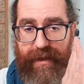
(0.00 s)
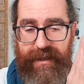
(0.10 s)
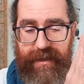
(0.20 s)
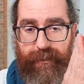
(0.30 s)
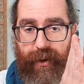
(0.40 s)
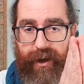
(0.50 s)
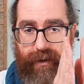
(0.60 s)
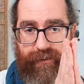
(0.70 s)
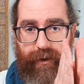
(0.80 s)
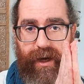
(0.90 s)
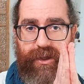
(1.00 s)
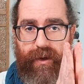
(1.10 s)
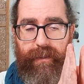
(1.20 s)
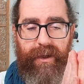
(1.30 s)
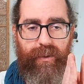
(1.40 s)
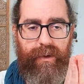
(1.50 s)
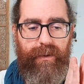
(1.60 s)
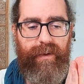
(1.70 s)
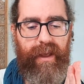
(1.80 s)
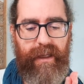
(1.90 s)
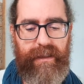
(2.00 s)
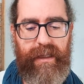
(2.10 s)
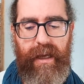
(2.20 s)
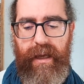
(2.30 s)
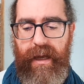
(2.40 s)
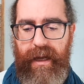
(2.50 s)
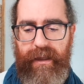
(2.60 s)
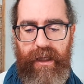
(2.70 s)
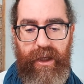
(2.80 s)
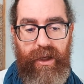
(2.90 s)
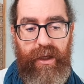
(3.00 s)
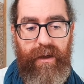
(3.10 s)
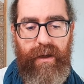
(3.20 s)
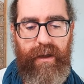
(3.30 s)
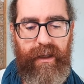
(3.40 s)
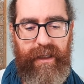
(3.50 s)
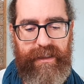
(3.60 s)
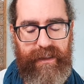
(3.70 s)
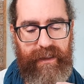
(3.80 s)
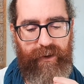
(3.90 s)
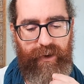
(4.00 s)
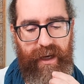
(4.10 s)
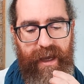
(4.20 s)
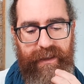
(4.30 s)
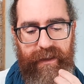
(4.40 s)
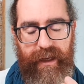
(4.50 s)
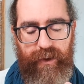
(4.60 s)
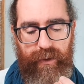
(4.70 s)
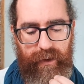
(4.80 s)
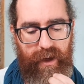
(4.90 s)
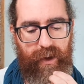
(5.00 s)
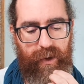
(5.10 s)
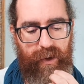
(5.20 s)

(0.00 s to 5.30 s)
That's the point of connection between two things, and the y is creating that union. Yeah?